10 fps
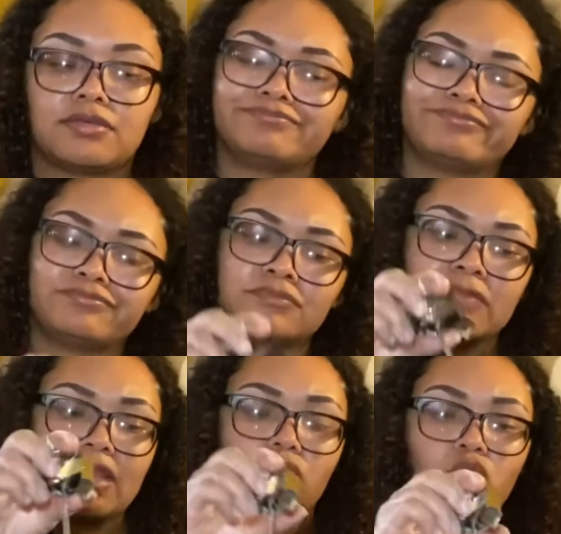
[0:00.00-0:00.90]

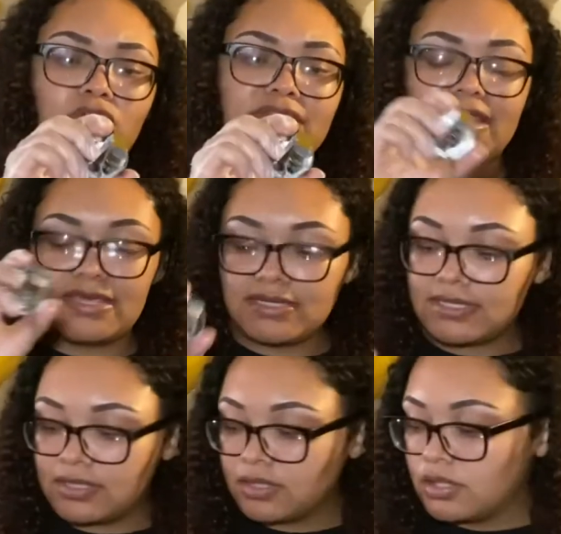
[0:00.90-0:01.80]

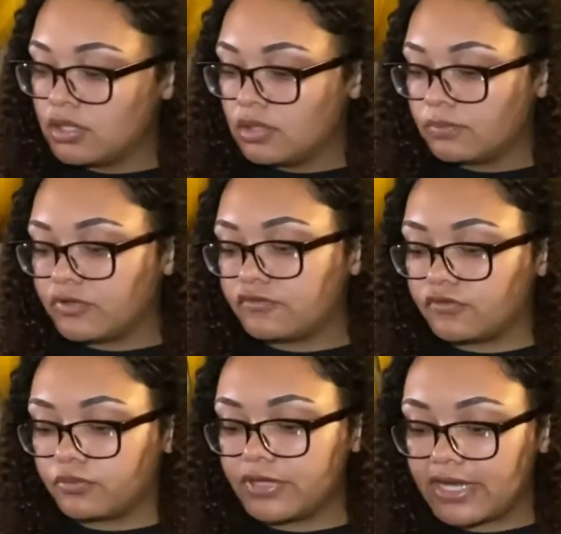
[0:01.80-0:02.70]
180 before
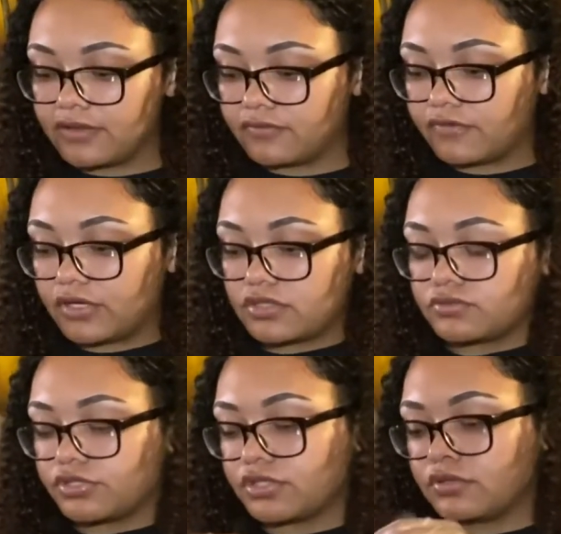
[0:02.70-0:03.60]
we add the fragrance
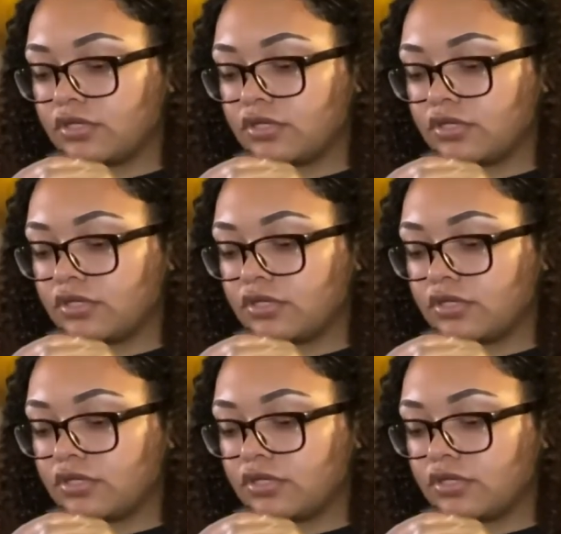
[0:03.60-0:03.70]
oil.